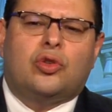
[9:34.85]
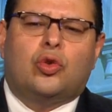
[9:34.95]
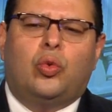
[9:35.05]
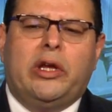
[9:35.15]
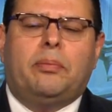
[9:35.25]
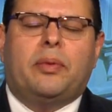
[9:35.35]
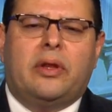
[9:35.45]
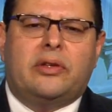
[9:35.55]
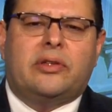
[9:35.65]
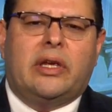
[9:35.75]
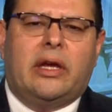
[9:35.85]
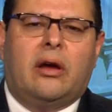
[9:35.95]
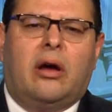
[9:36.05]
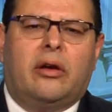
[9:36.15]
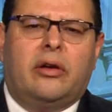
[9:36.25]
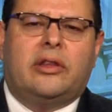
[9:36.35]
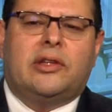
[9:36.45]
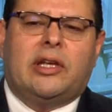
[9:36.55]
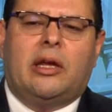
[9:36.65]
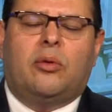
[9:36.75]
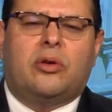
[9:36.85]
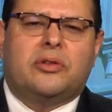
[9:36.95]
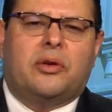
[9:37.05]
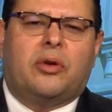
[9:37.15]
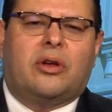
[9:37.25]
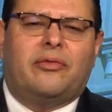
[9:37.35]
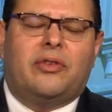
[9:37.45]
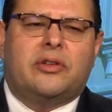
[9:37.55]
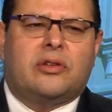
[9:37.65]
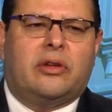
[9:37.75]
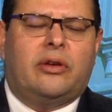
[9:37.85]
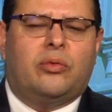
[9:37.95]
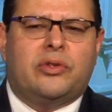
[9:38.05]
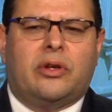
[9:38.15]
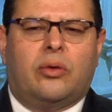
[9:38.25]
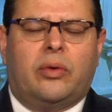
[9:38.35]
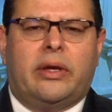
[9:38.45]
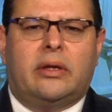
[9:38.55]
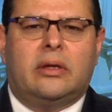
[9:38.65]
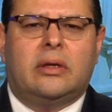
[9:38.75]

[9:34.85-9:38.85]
sweep this thing underneath the table because they were convinced Clinton was going to win.